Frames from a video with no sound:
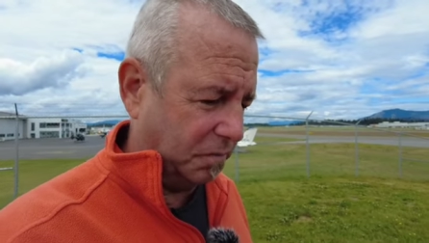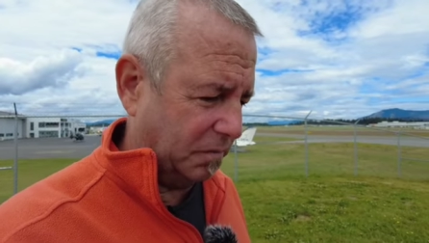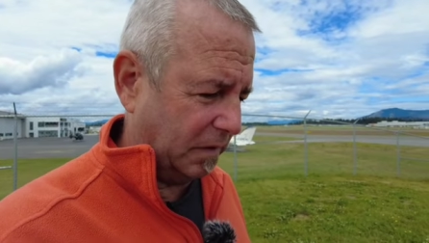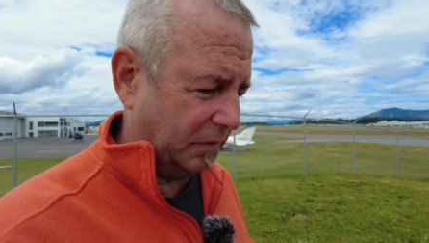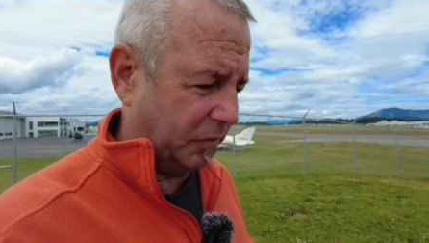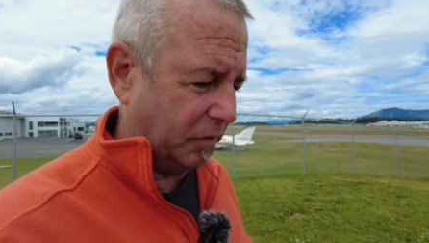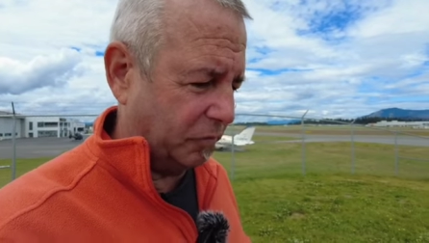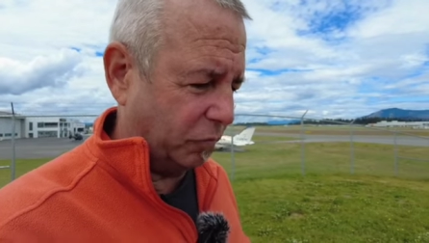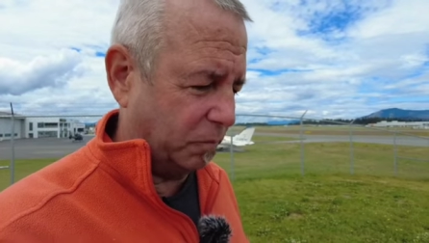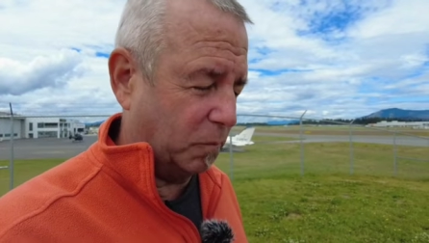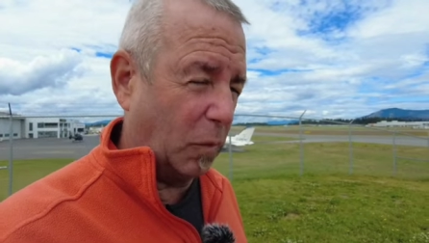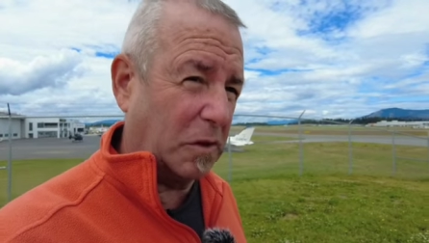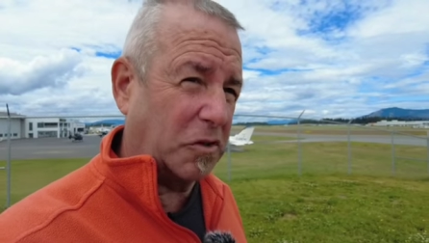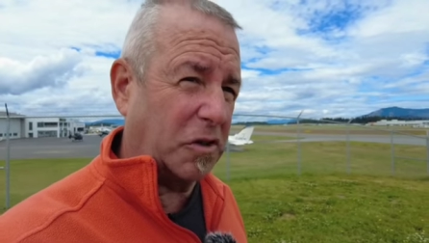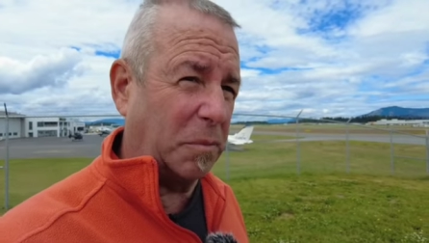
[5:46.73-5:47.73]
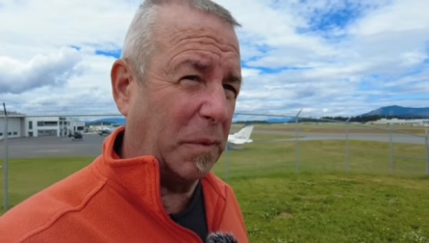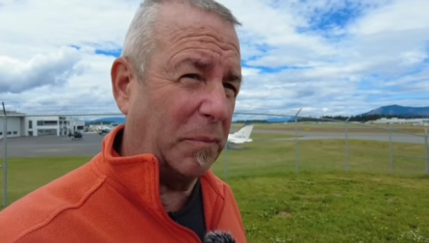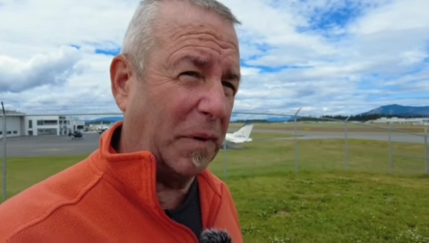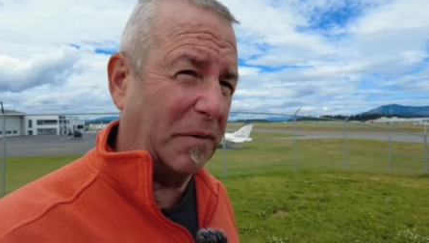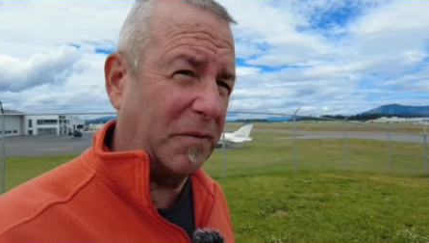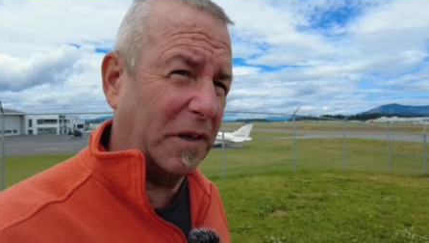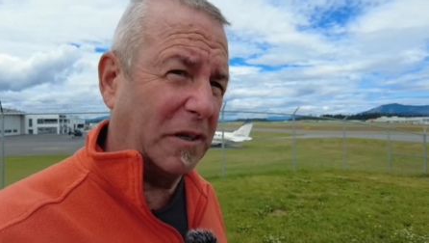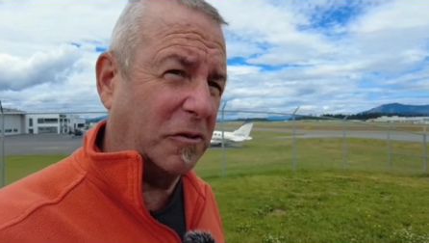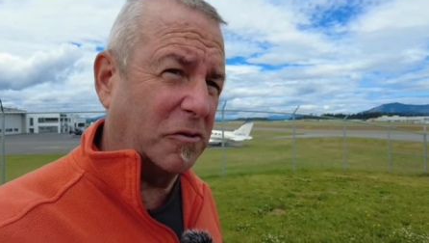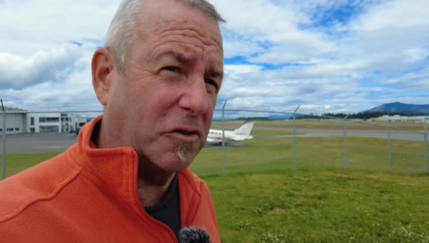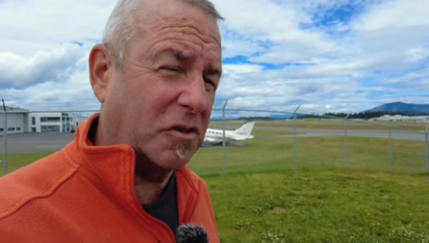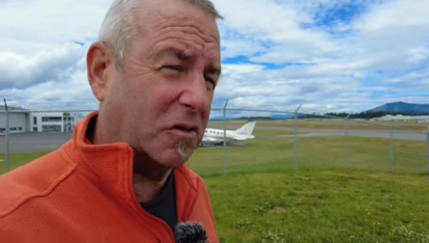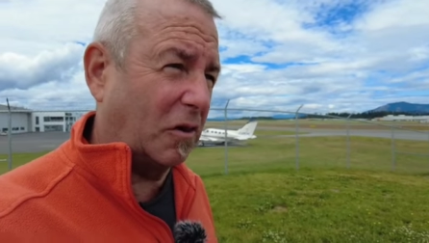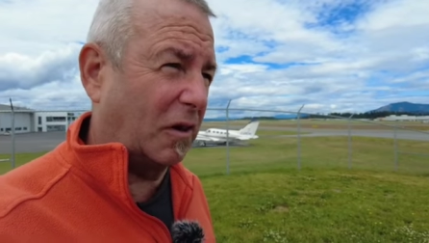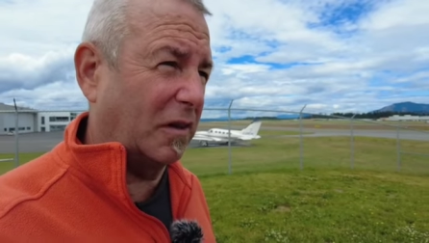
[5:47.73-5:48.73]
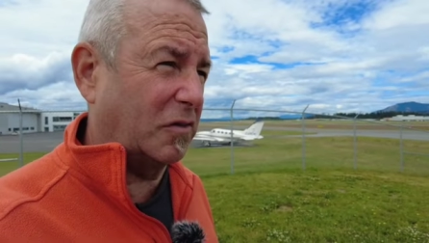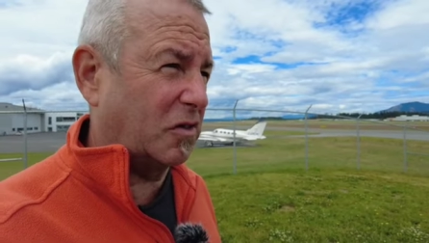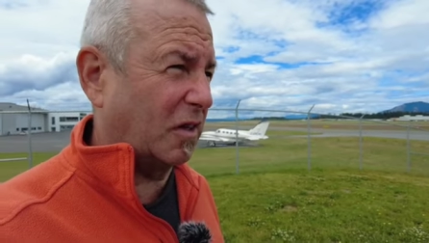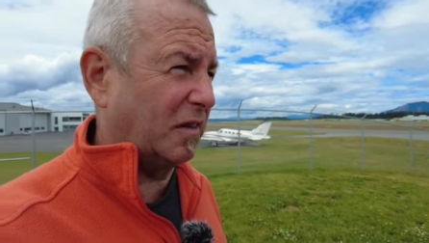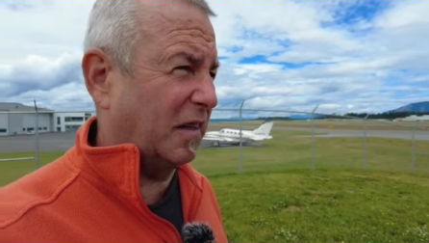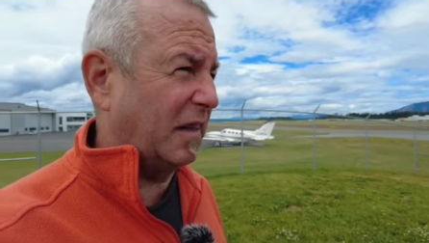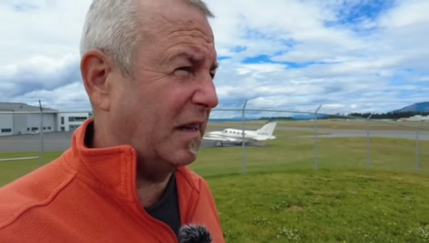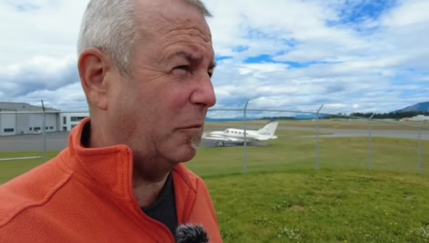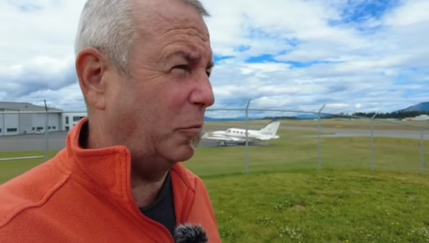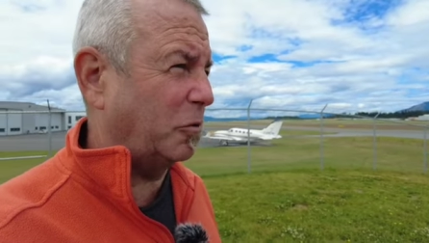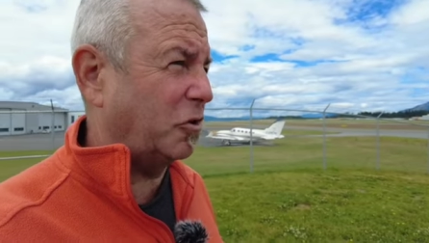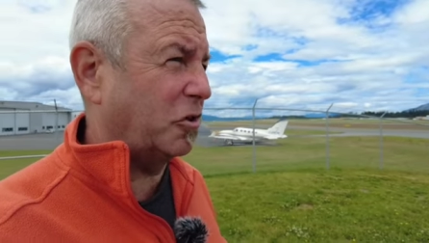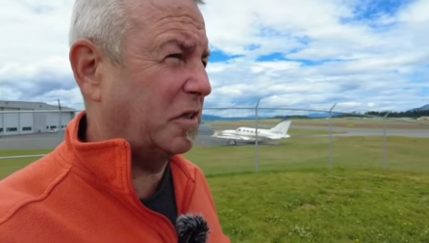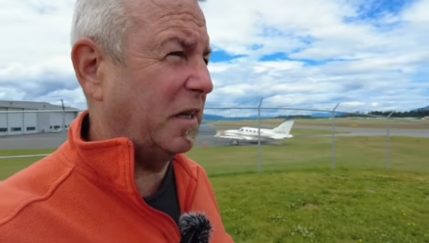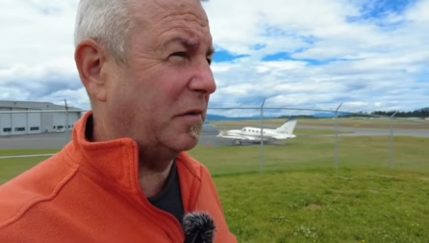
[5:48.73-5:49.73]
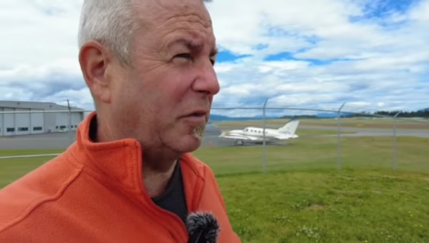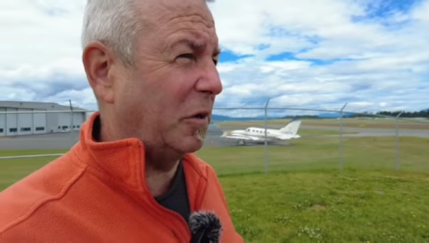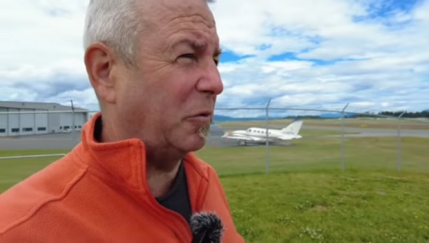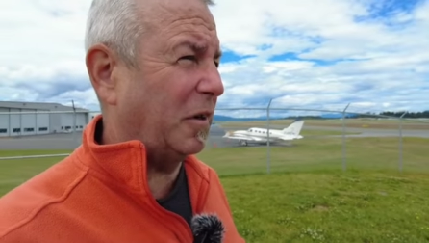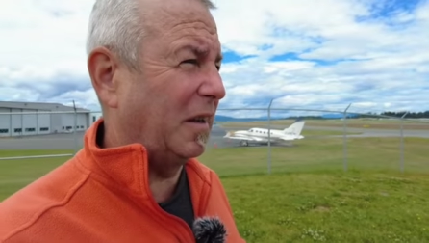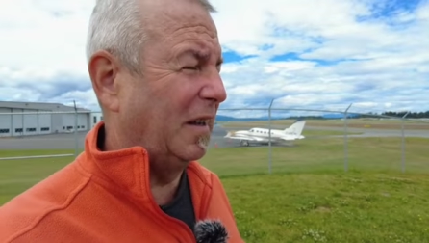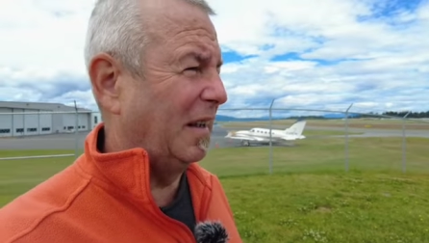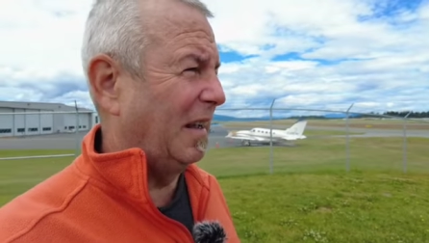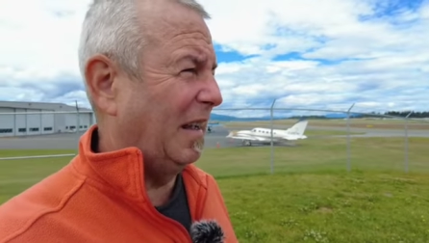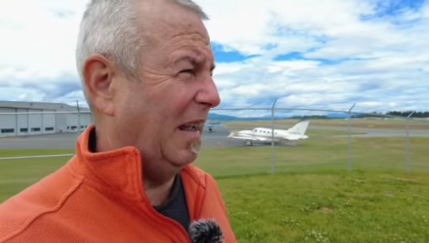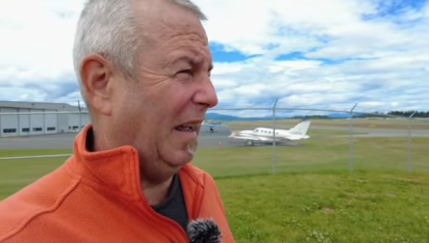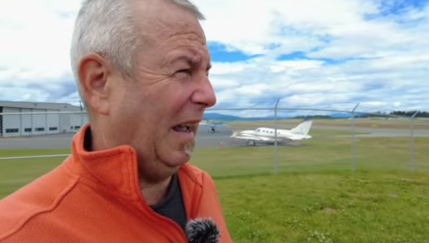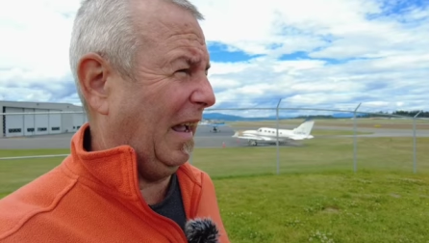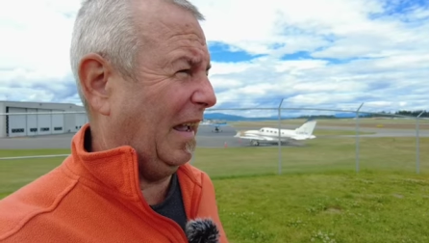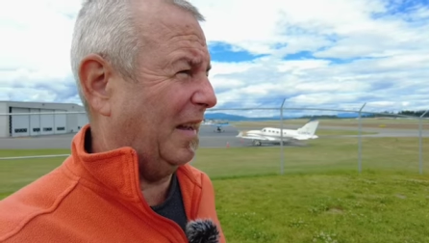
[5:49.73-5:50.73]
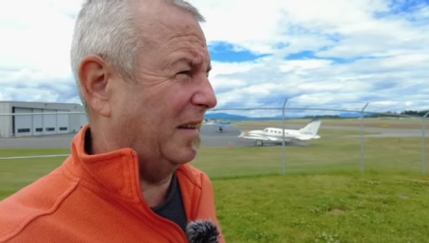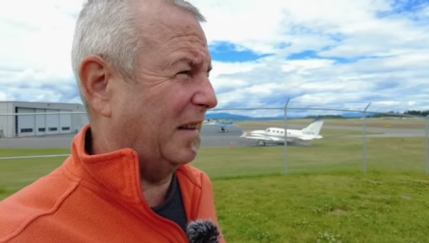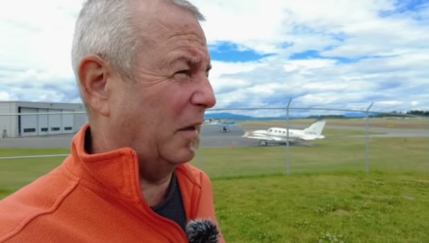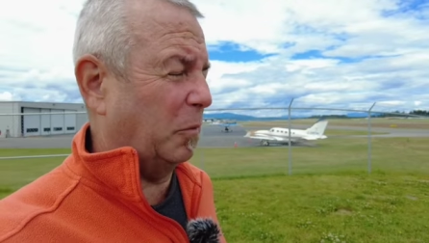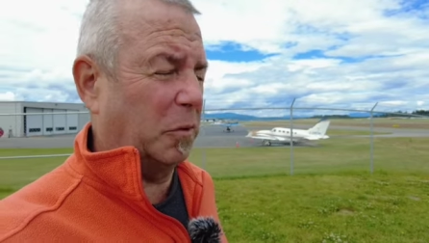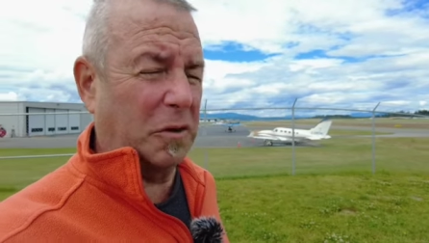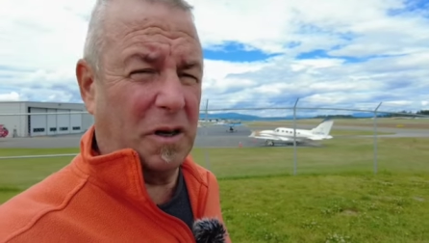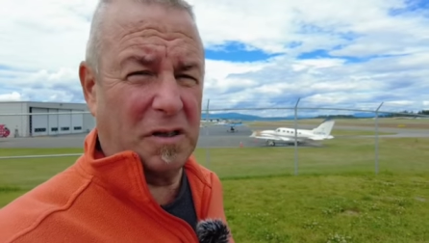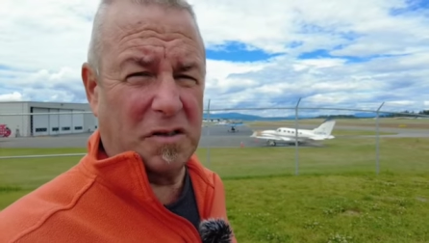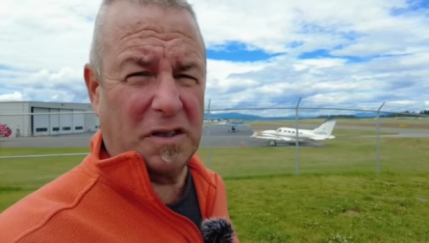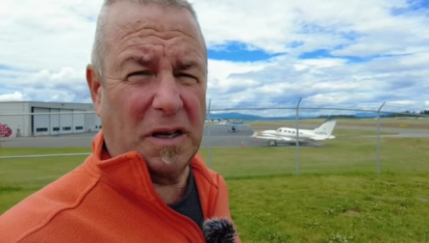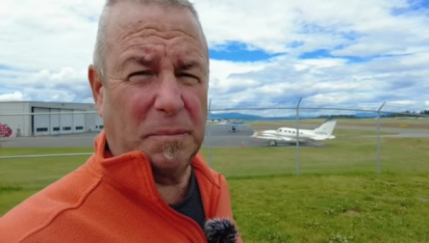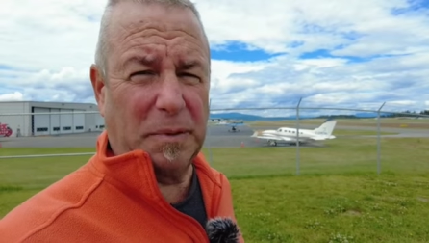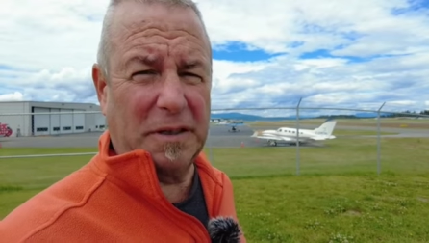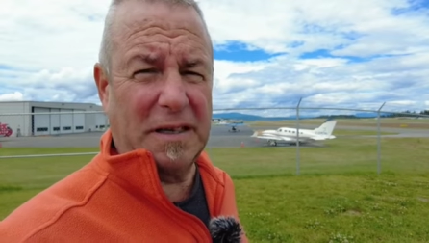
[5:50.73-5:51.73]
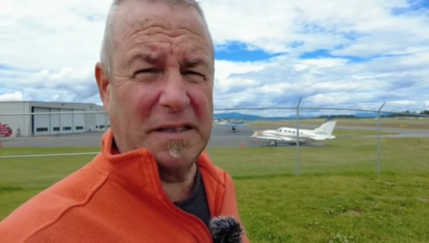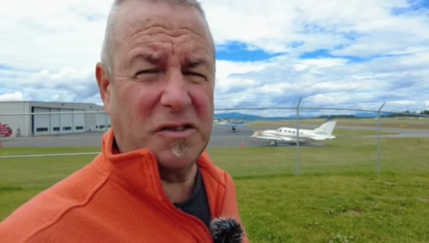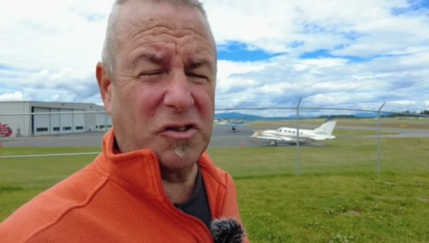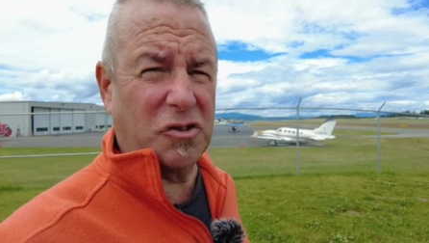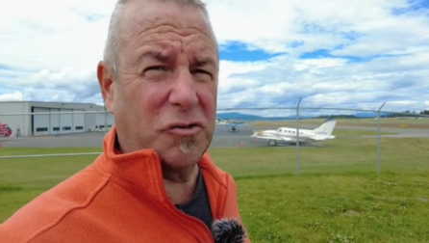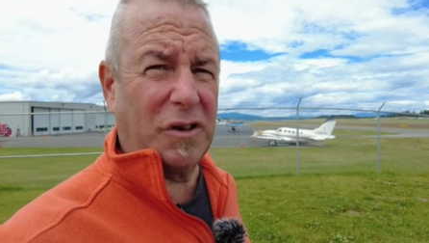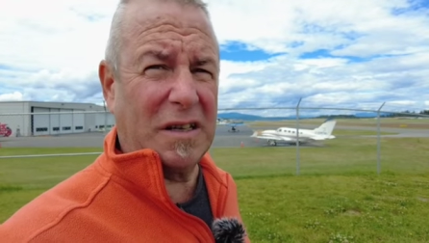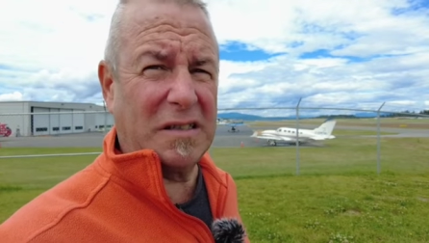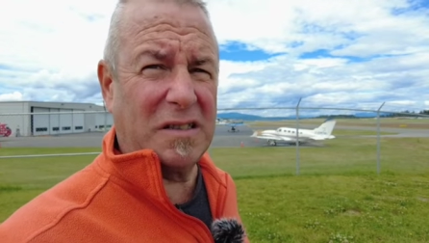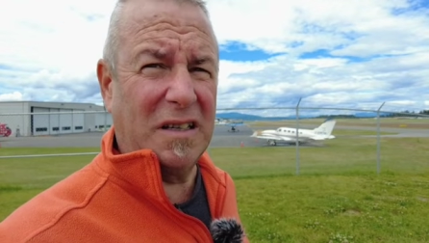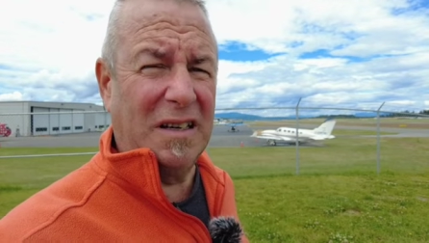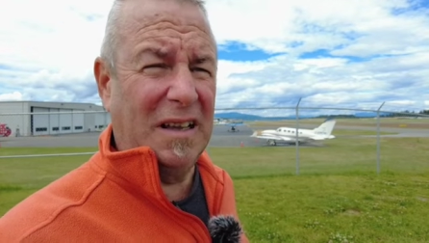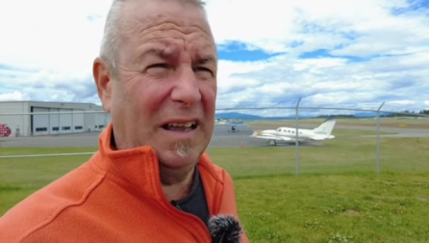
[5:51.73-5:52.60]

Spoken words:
If you've watched some of my videos, all of a sudden the knee will just give out and that will cause a couple of days of stress.